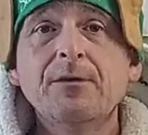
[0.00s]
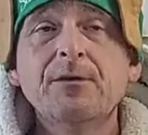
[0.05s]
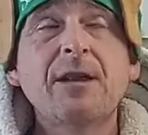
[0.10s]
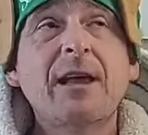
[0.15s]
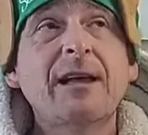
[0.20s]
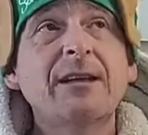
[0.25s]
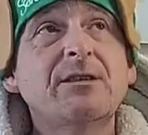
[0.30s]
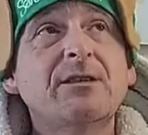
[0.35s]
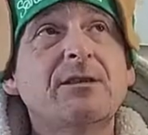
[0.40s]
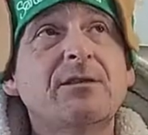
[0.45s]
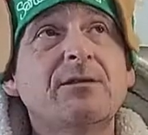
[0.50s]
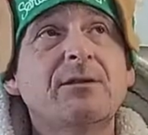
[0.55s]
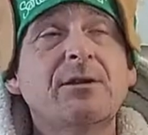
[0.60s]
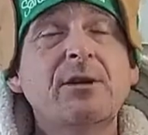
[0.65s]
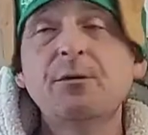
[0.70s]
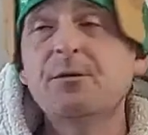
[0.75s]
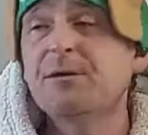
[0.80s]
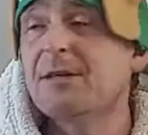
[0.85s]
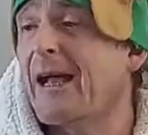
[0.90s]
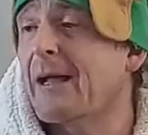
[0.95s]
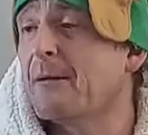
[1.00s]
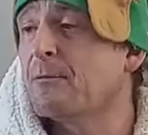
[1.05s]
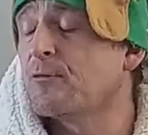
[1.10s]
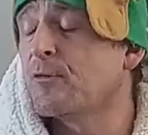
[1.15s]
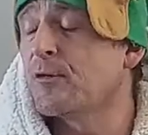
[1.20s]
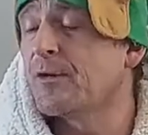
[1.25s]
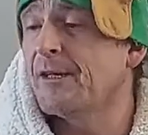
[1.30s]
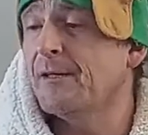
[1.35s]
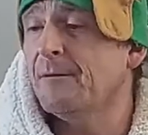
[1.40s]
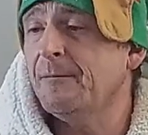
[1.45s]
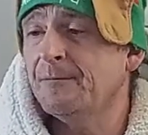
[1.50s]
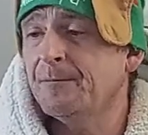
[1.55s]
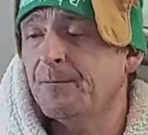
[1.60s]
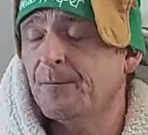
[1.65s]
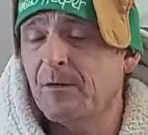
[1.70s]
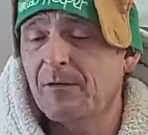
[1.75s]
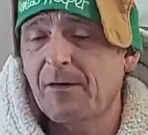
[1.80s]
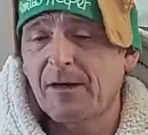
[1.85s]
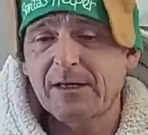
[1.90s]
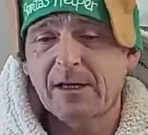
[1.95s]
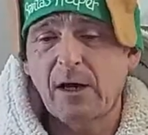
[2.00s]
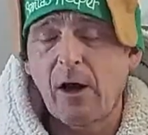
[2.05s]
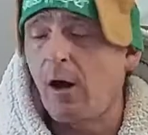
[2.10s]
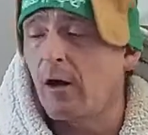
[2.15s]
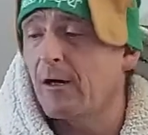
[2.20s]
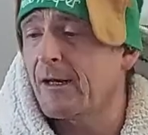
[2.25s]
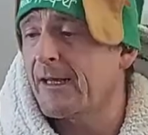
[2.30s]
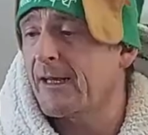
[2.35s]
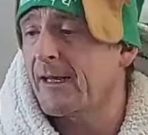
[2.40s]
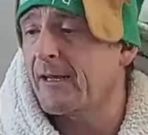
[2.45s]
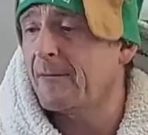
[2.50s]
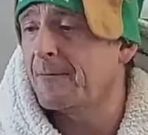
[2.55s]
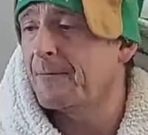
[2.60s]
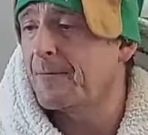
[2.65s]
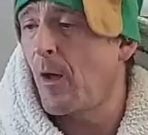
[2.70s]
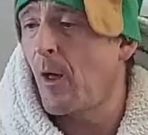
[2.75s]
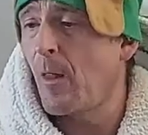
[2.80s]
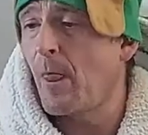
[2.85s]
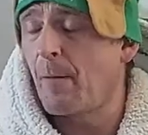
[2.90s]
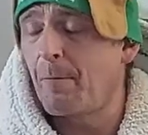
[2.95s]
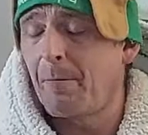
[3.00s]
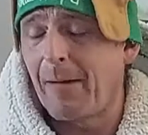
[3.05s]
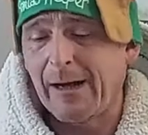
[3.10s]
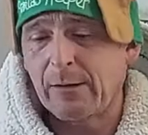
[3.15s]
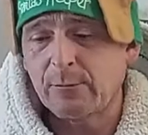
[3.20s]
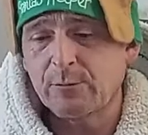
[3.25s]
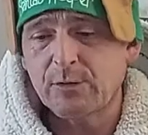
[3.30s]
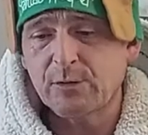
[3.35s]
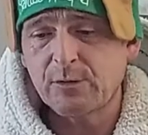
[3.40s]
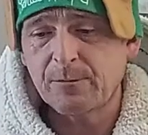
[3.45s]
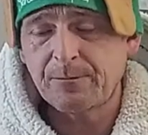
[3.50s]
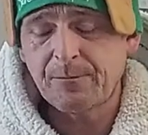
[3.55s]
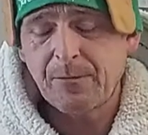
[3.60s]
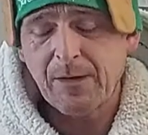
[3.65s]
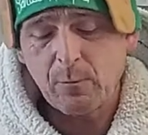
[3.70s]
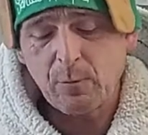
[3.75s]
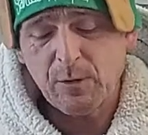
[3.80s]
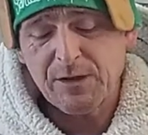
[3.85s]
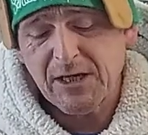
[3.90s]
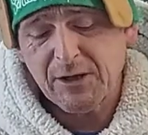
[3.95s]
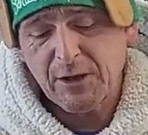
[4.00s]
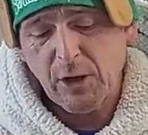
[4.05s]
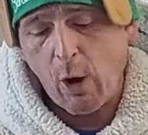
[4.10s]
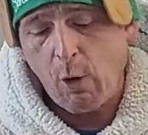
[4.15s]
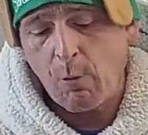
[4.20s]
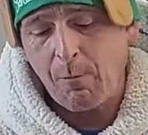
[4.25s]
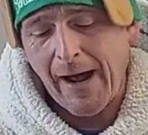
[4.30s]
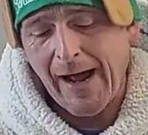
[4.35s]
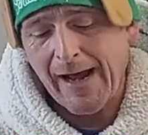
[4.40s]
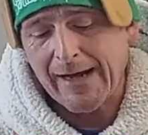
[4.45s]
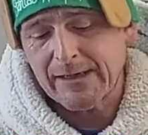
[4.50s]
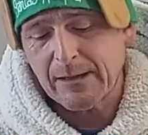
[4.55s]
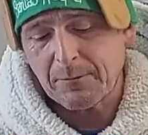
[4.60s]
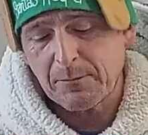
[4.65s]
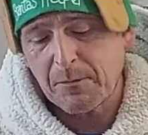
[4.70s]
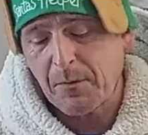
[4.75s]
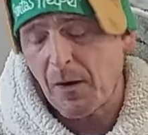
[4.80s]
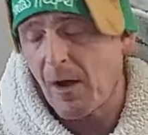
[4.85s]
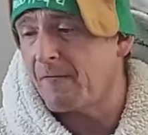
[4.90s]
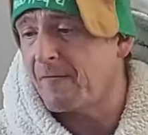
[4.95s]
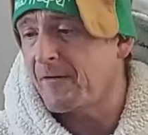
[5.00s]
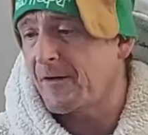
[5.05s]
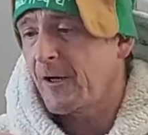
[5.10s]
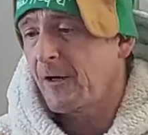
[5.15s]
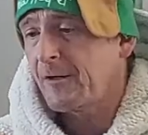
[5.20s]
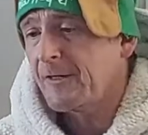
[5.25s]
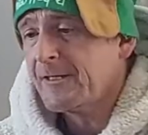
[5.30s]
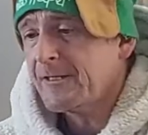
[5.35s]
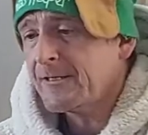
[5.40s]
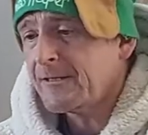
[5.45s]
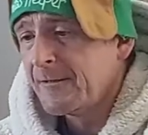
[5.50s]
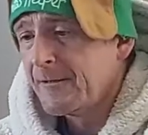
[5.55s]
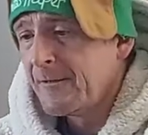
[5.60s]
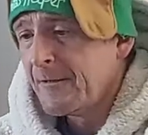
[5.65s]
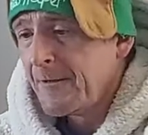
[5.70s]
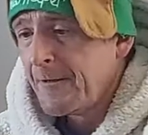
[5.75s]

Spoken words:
that's two times running, we've had garlic on the bounce, which I don't mind, I'll be perfectly honest,